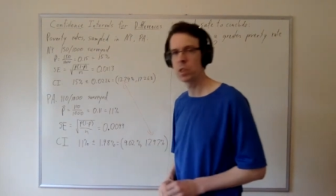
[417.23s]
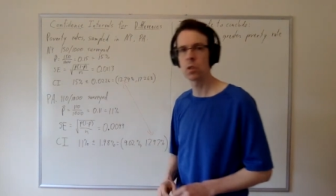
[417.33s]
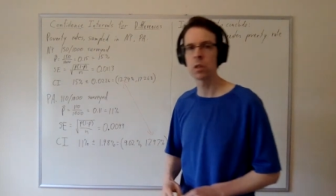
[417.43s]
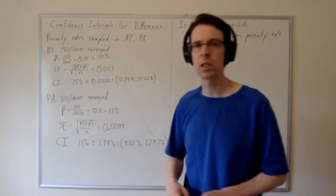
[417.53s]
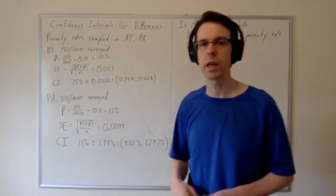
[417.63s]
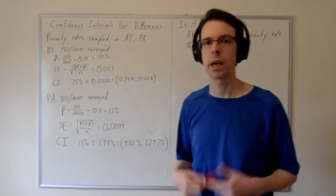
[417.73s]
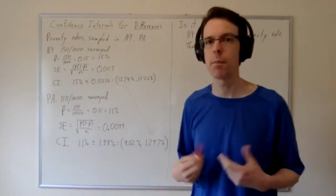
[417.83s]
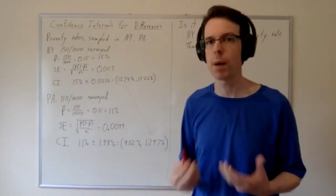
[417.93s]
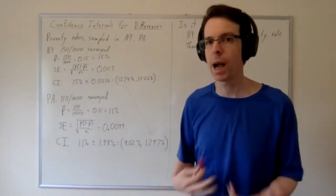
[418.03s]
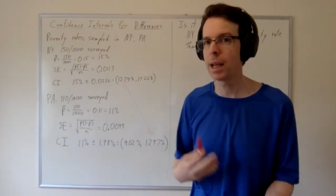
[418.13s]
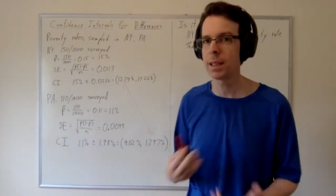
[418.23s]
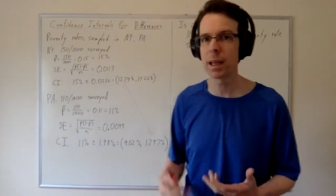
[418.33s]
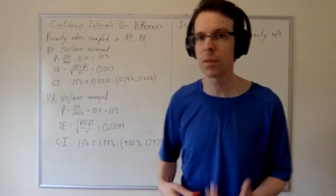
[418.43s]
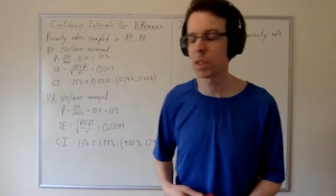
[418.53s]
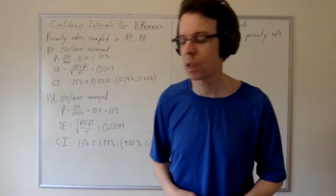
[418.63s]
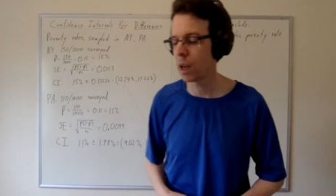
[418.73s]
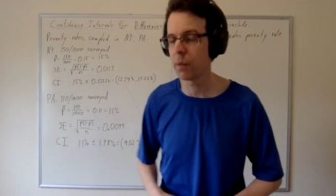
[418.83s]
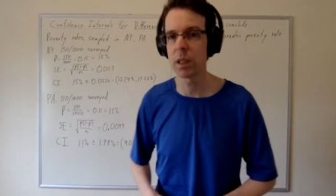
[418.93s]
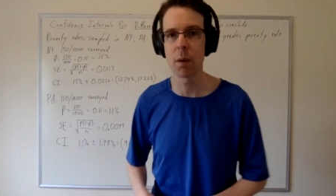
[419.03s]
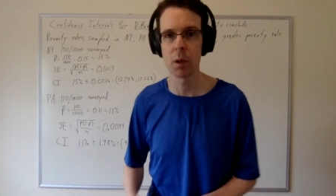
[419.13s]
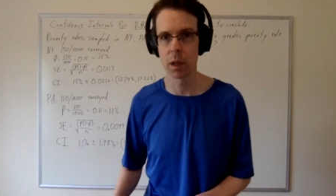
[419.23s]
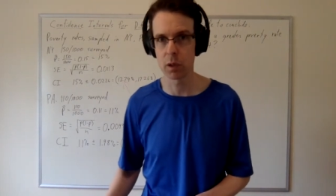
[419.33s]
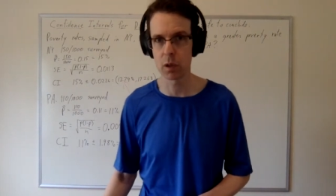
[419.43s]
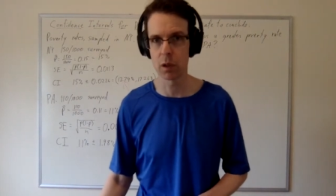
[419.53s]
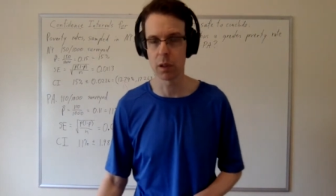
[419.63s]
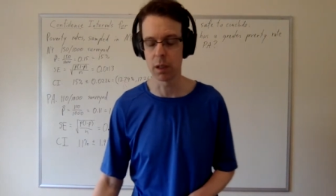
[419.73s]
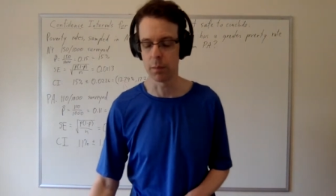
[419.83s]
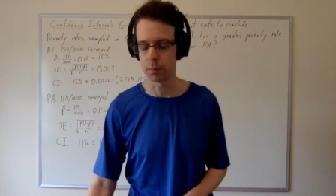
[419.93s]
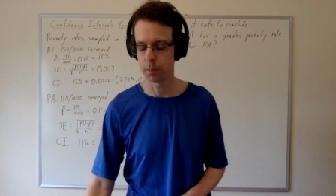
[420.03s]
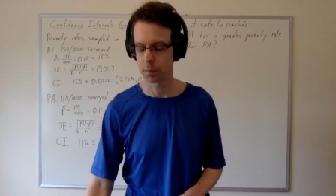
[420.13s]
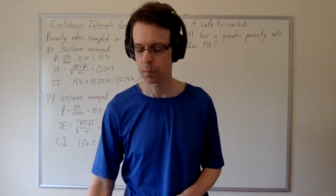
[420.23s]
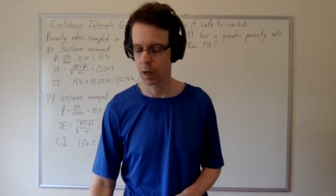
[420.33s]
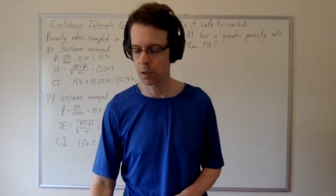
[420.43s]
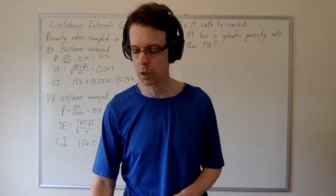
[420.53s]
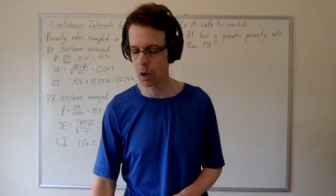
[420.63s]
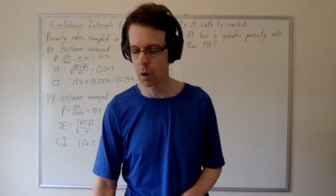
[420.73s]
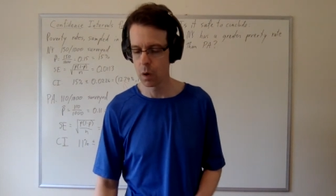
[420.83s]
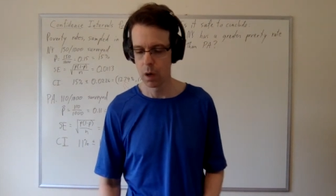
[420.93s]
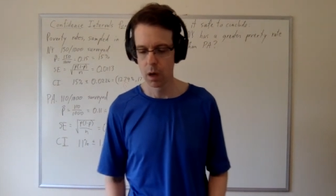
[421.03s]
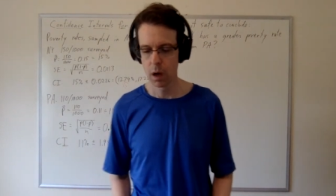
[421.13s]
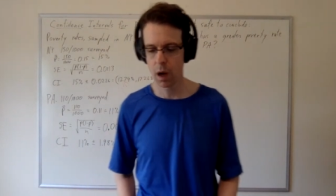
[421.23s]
of uncertainty combined to give us a kind of a double uncertainty. And so,